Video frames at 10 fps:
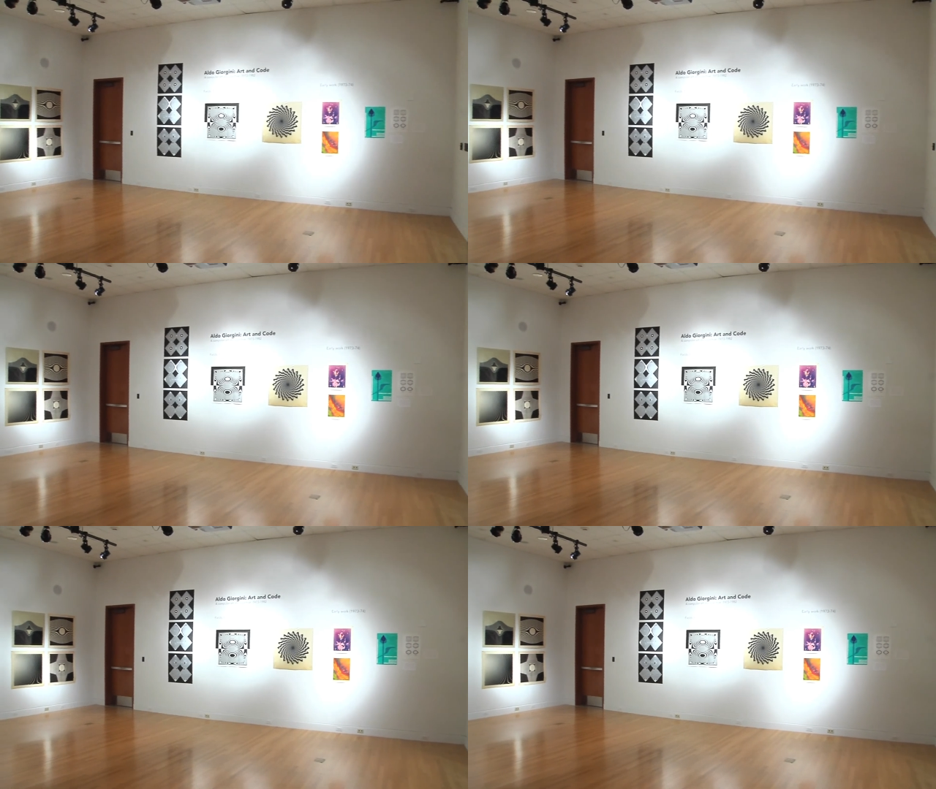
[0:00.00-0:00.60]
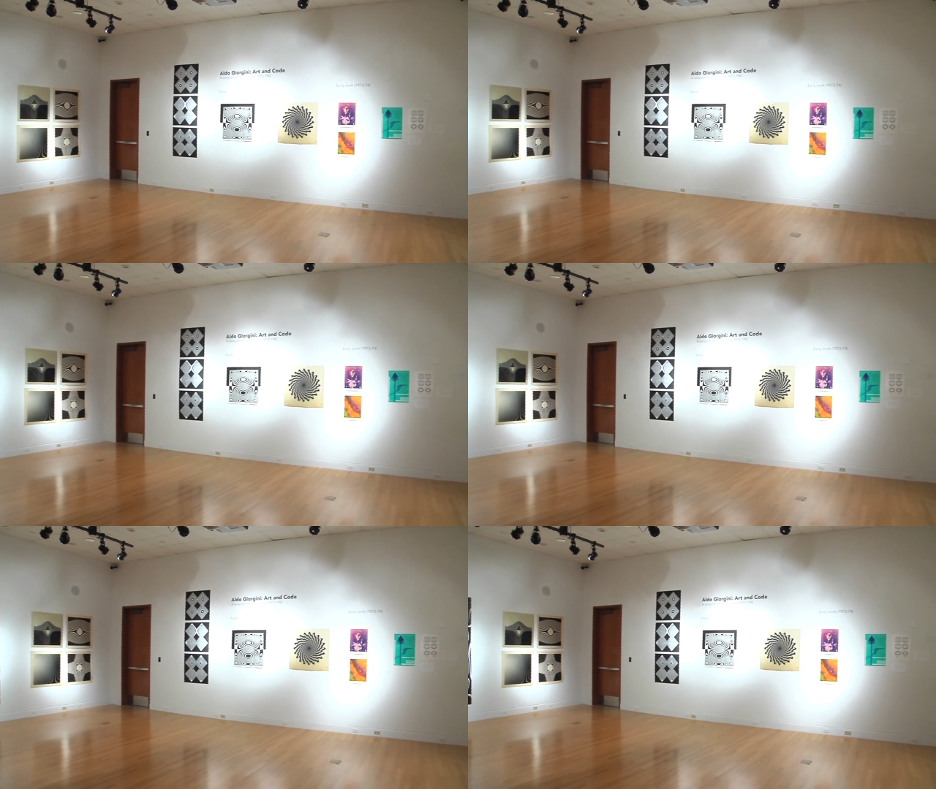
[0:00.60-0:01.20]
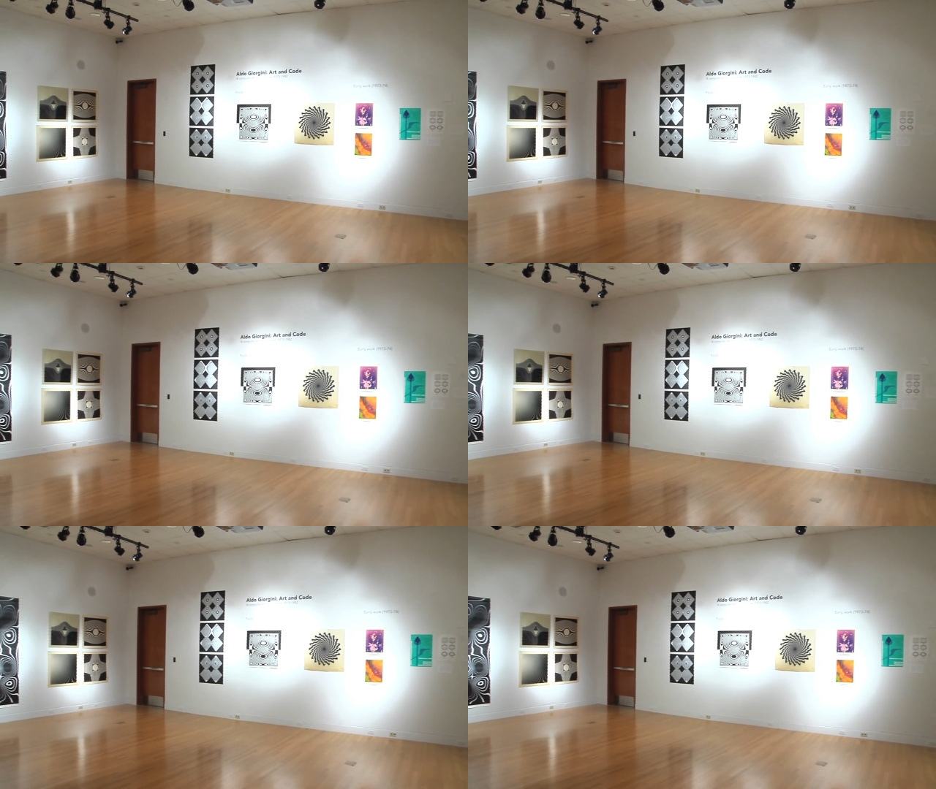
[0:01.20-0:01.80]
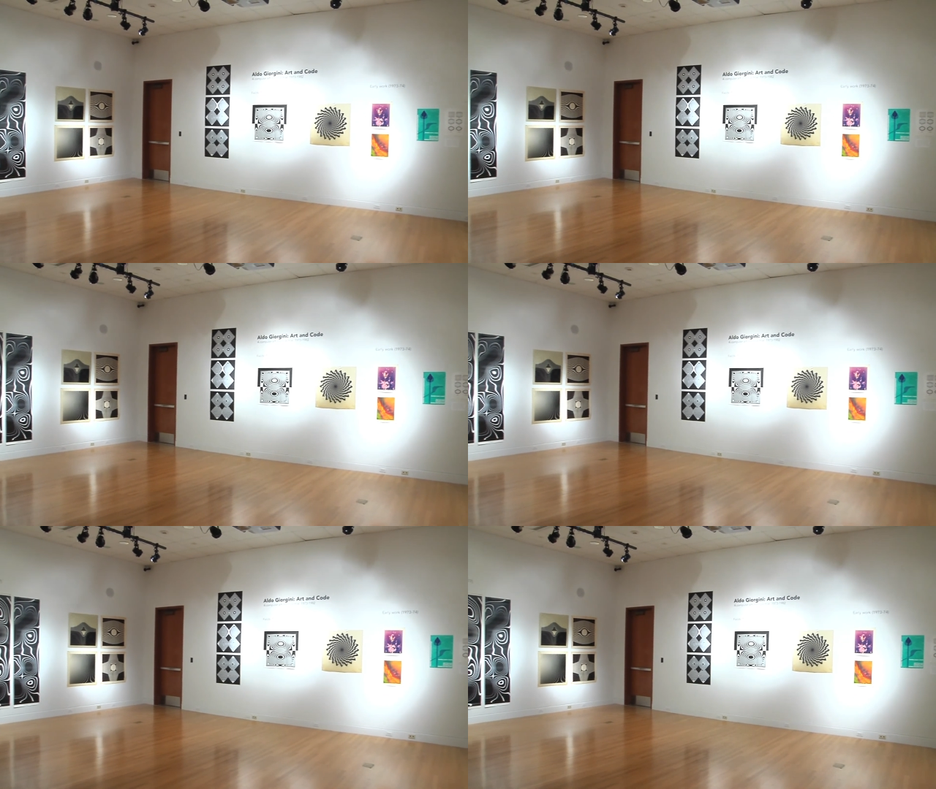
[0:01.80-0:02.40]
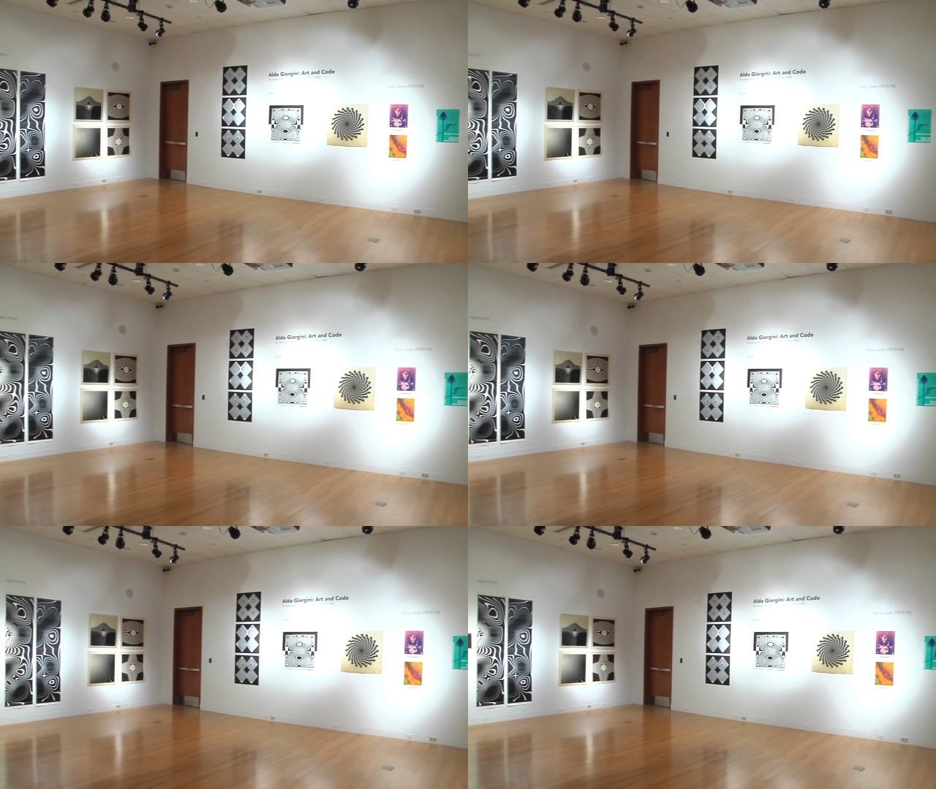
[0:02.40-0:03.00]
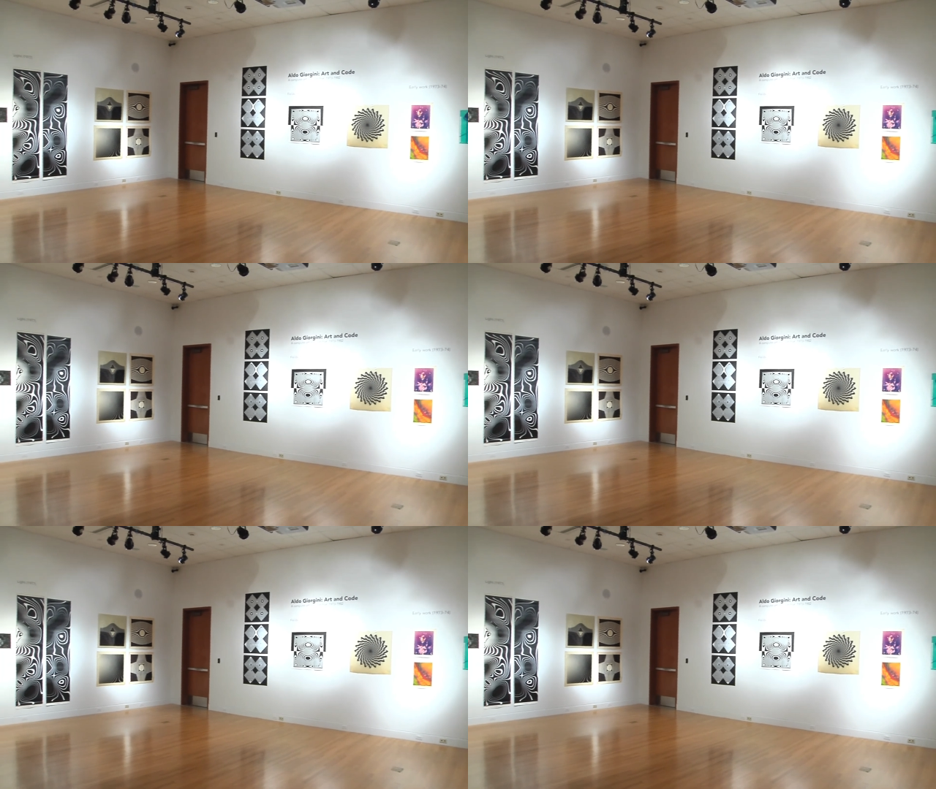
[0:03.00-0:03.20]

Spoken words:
No face is visible, so there are no lips to read.